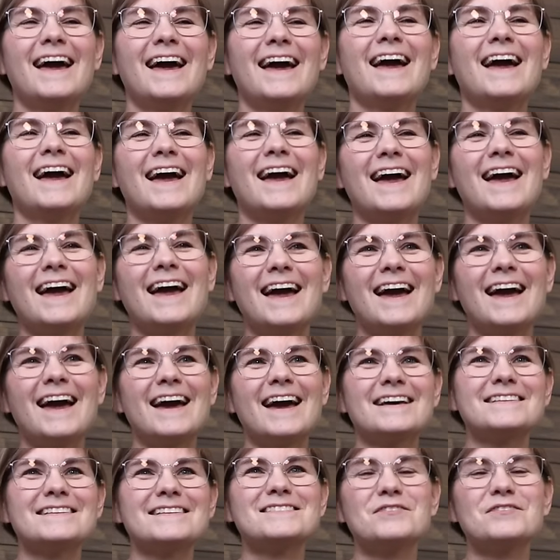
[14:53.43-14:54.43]

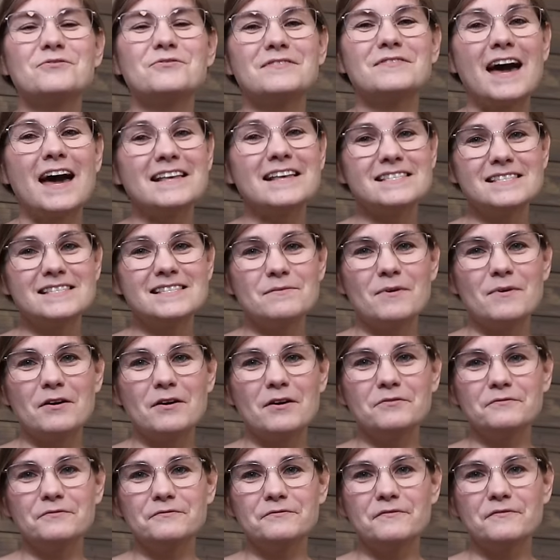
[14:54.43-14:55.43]
And so that's
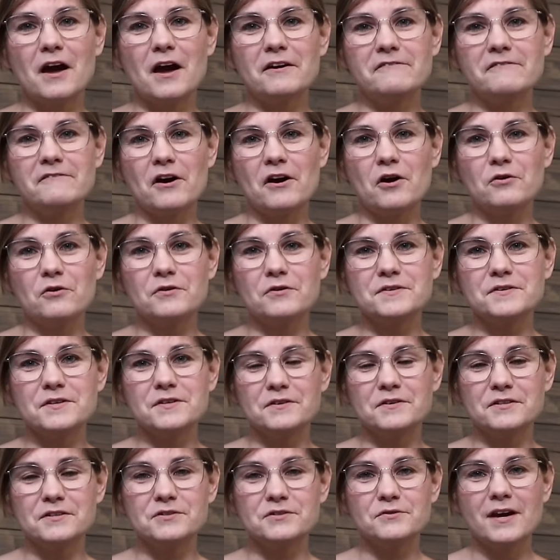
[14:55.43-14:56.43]
about 5 hours on
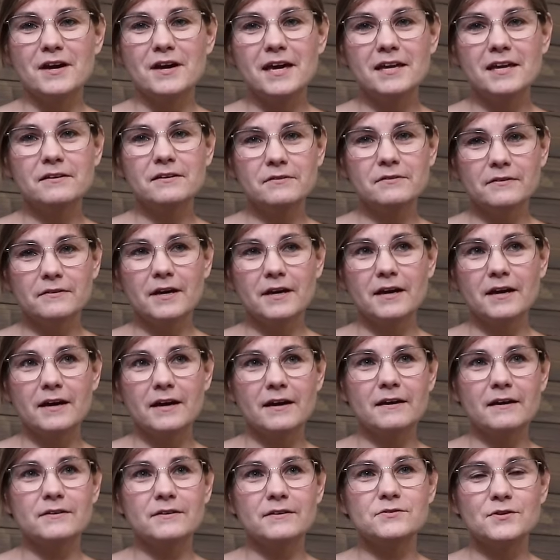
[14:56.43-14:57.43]
the train
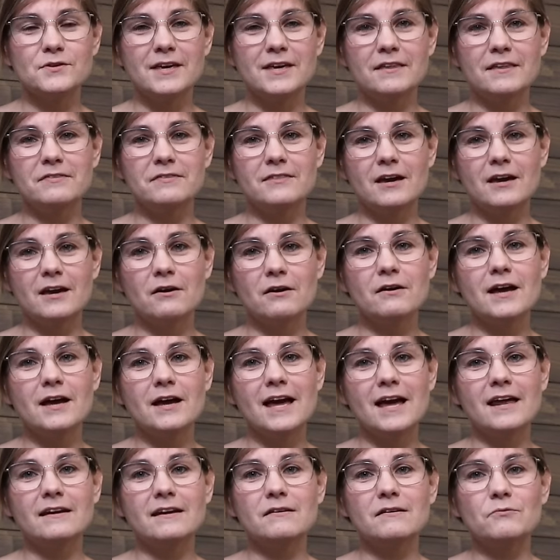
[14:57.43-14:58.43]
to get there.
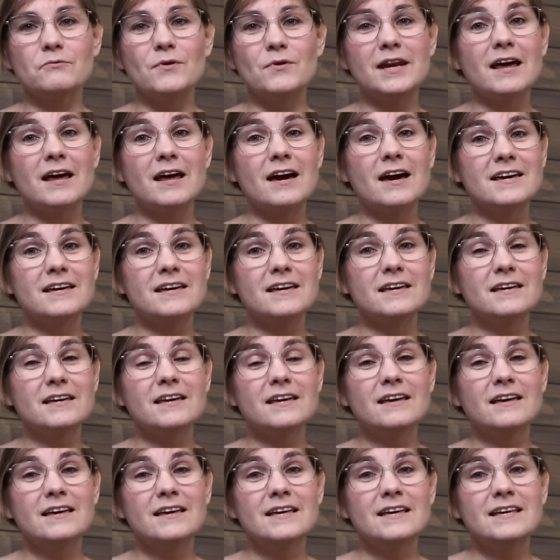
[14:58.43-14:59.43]
And when I
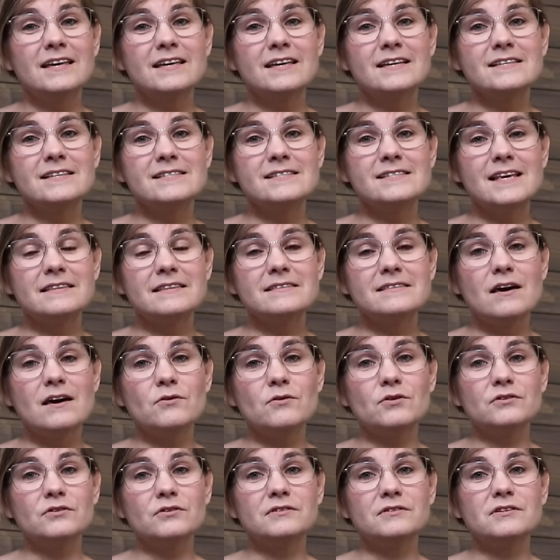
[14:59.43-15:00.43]
sat down
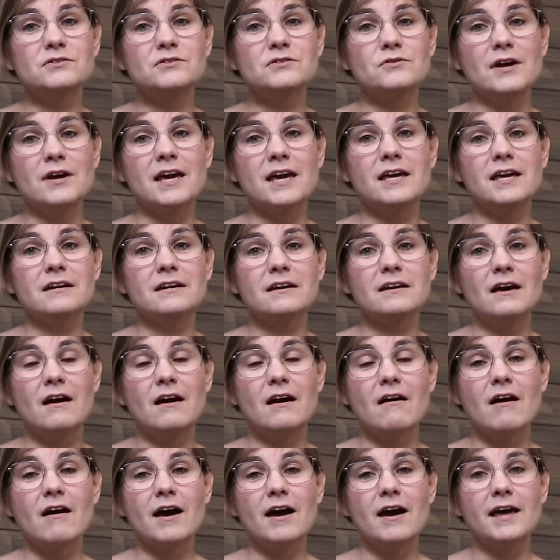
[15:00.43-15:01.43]
on the train,
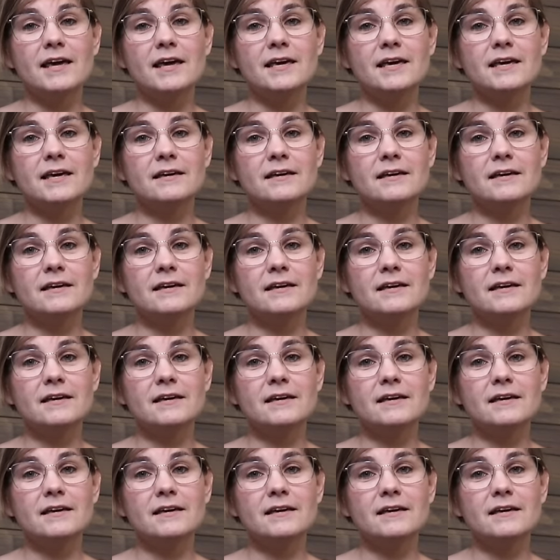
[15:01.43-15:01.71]
I